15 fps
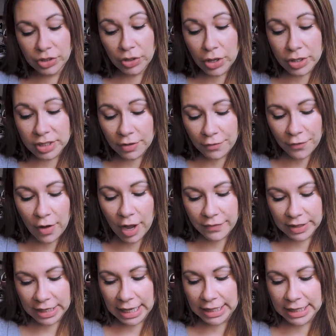So those are the
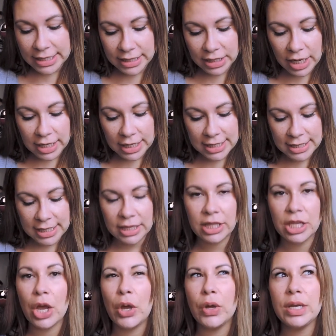5 colours, and like I
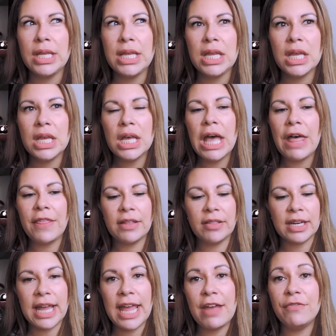said, the only thing
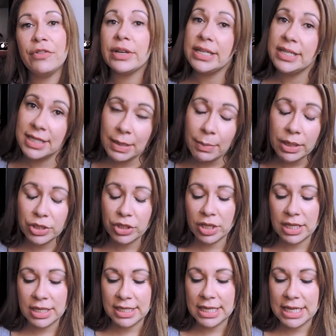that I have very similar to
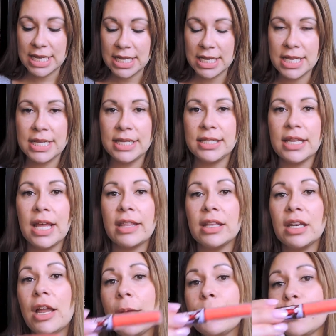this is the
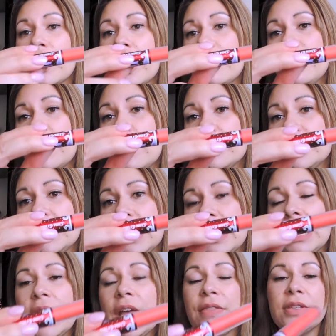LimeCrime Velvetine.